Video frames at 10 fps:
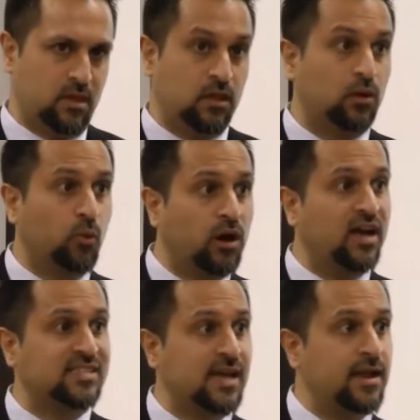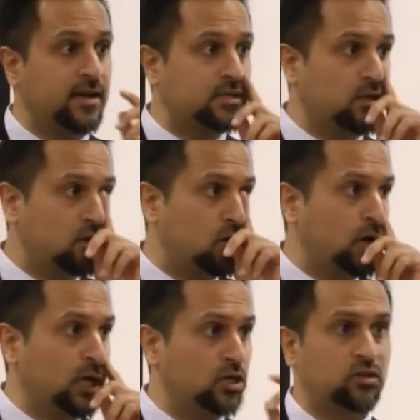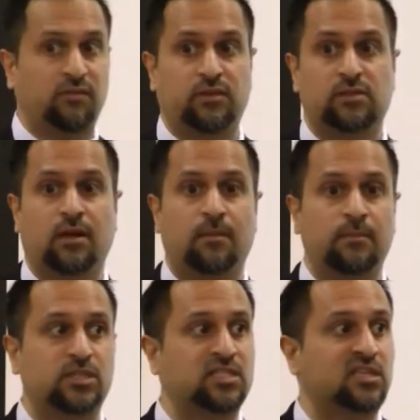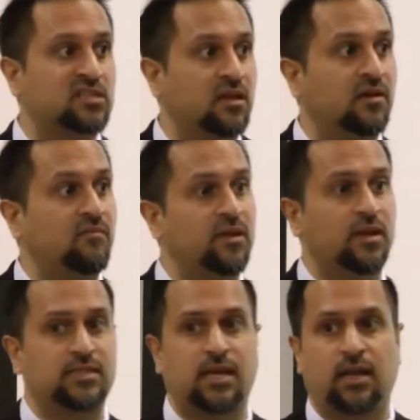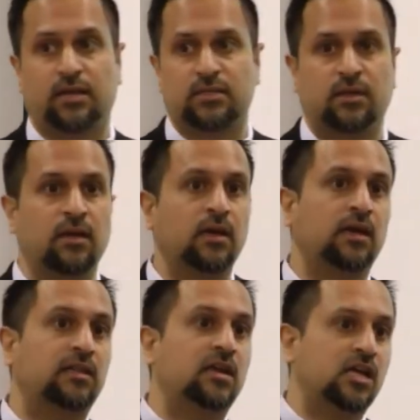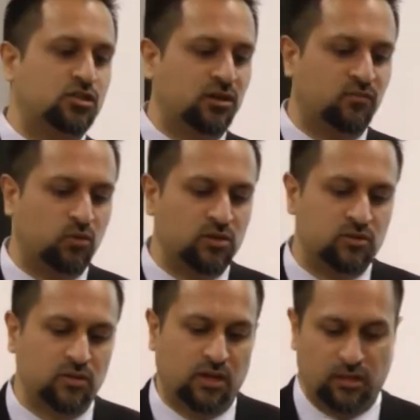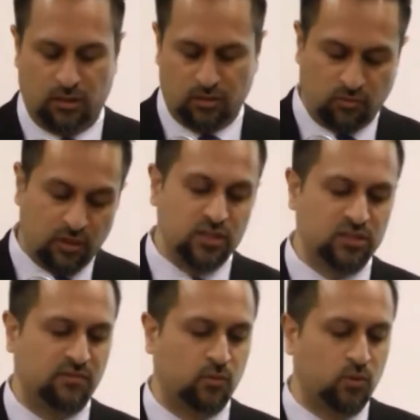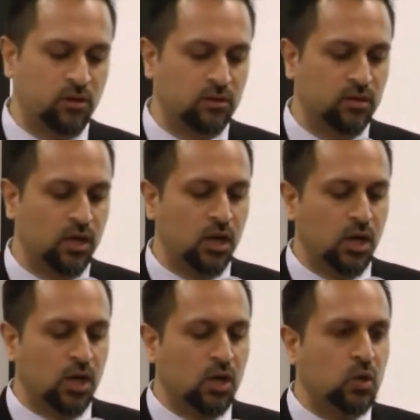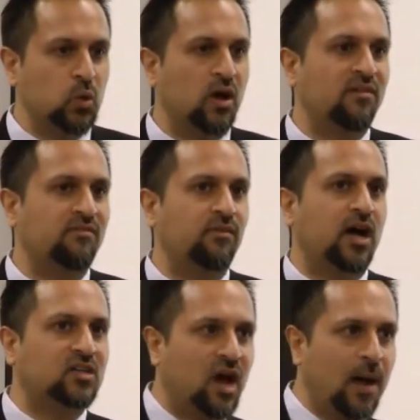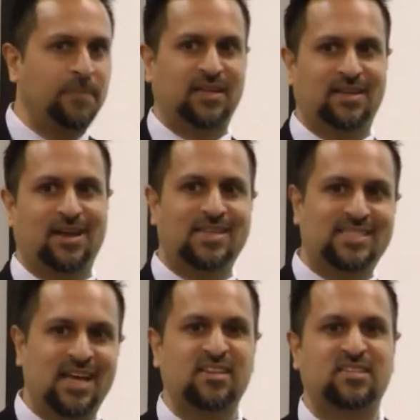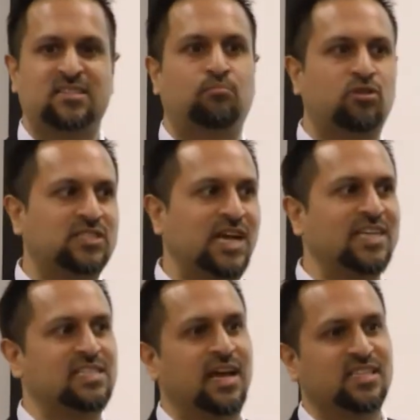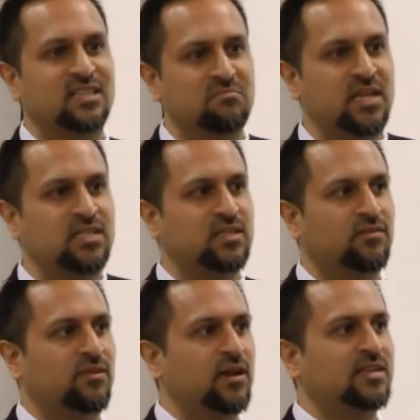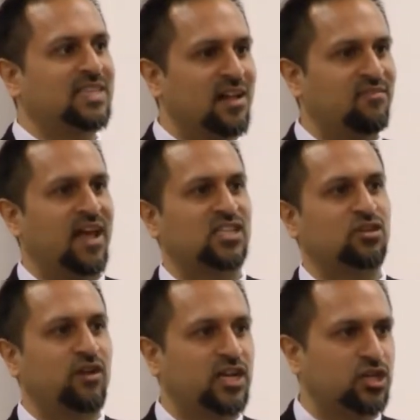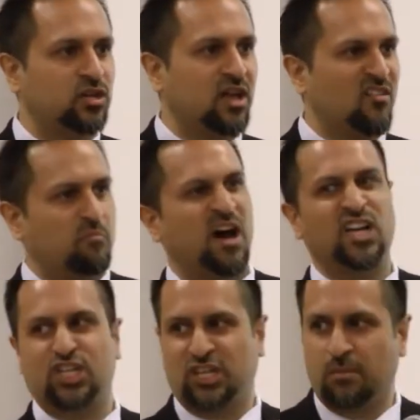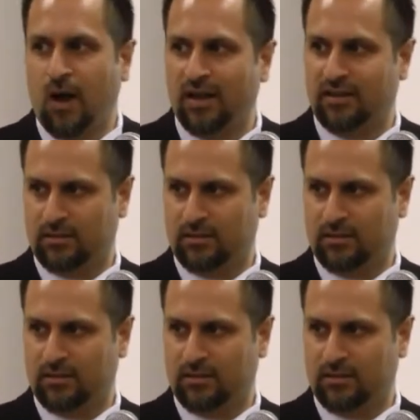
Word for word: There were ascetics in the early history of Islam, just as there have been ascetics in the history of worlds, the, religions of the world, who have adopted asceticism precisely as a means of self-laceration, of punishing the body,